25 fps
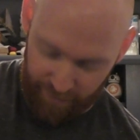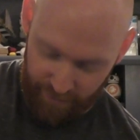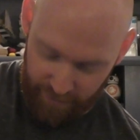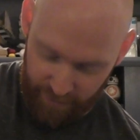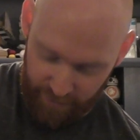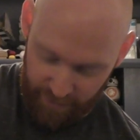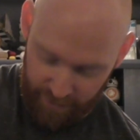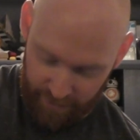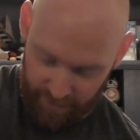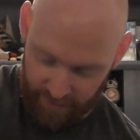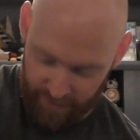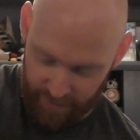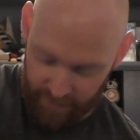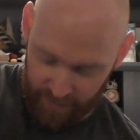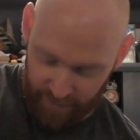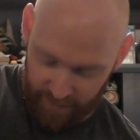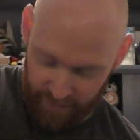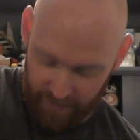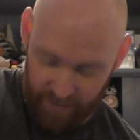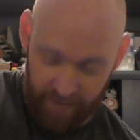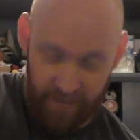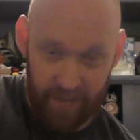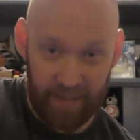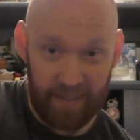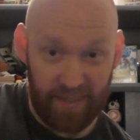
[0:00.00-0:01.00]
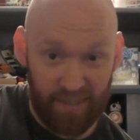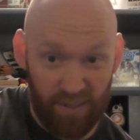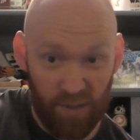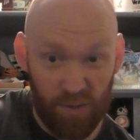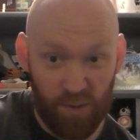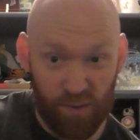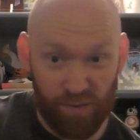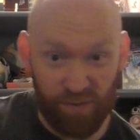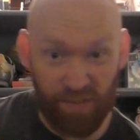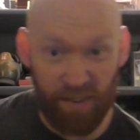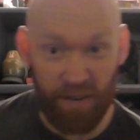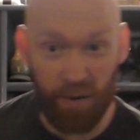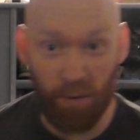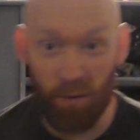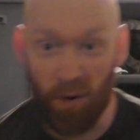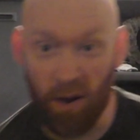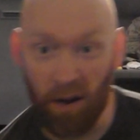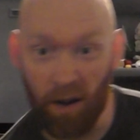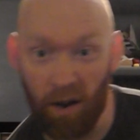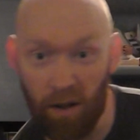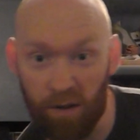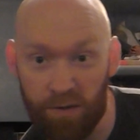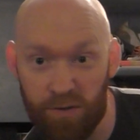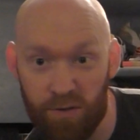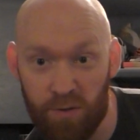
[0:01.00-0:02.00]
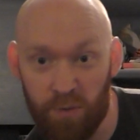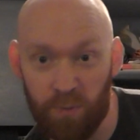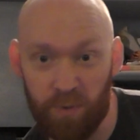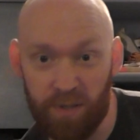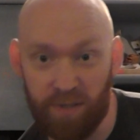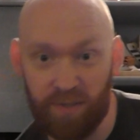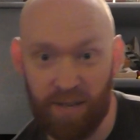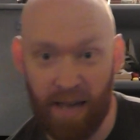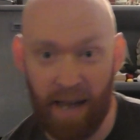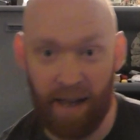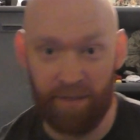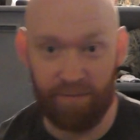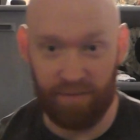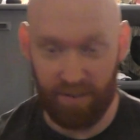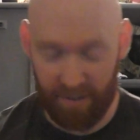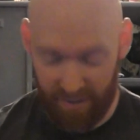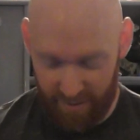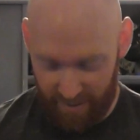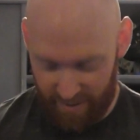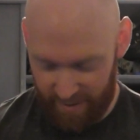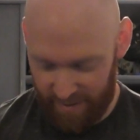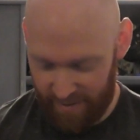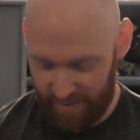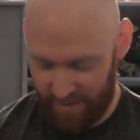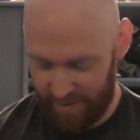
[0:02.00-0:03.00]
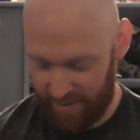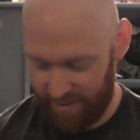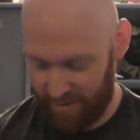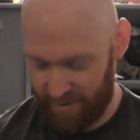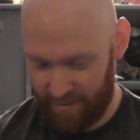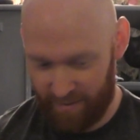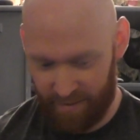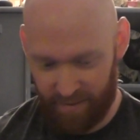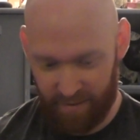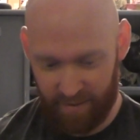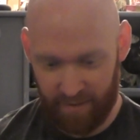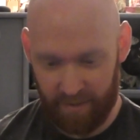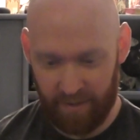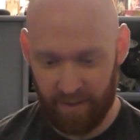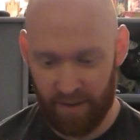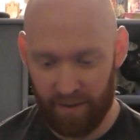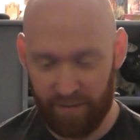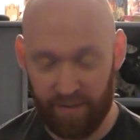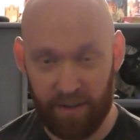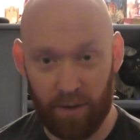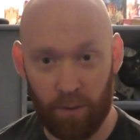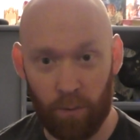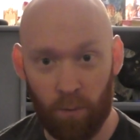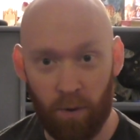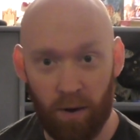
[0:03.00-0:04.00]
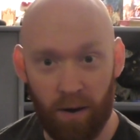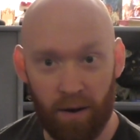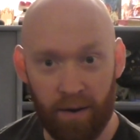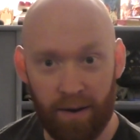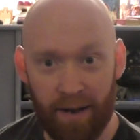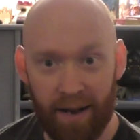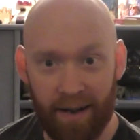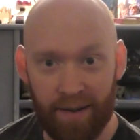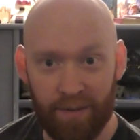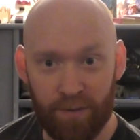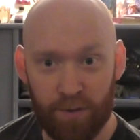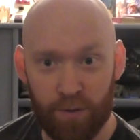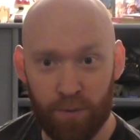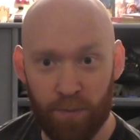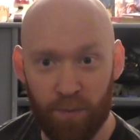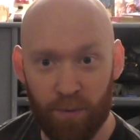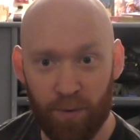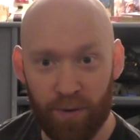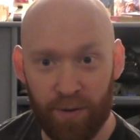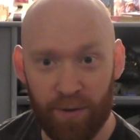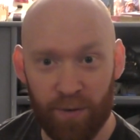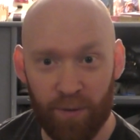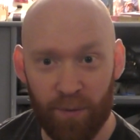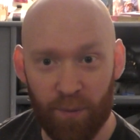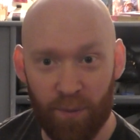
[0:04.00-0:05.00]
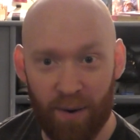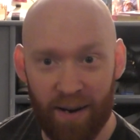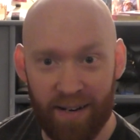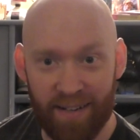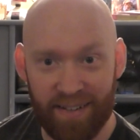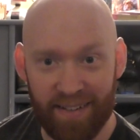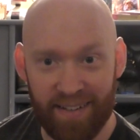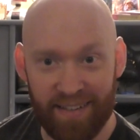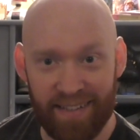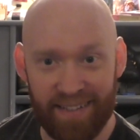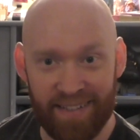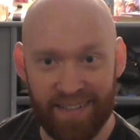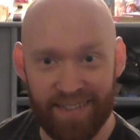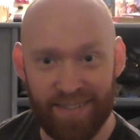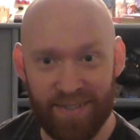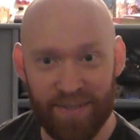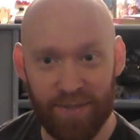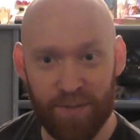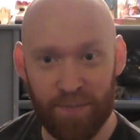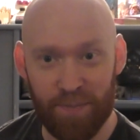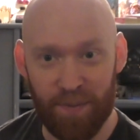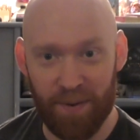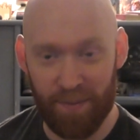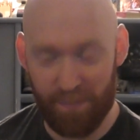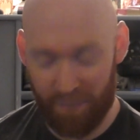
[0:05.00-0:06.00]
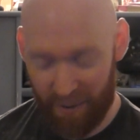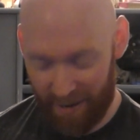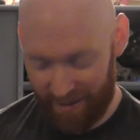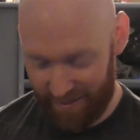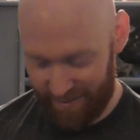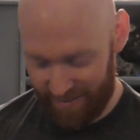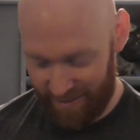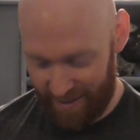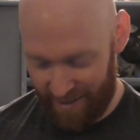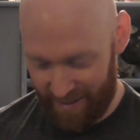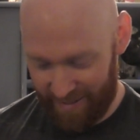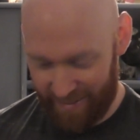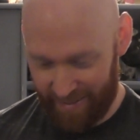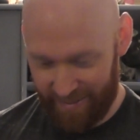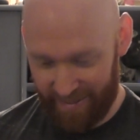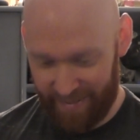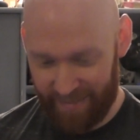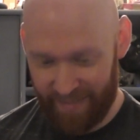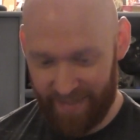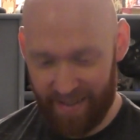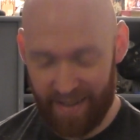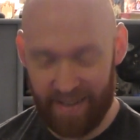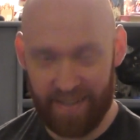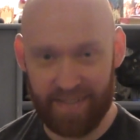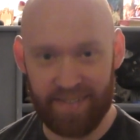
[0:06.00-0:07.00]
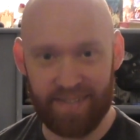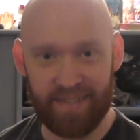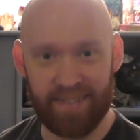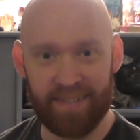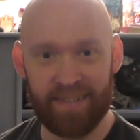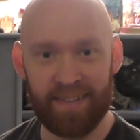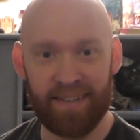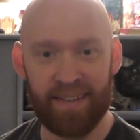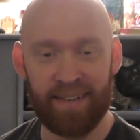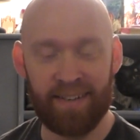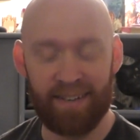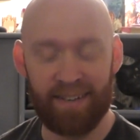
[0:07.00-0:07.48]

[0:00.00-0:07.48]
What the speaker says: It does feel colossal, it's heavy. I've had a workout this morning already, just by handling this.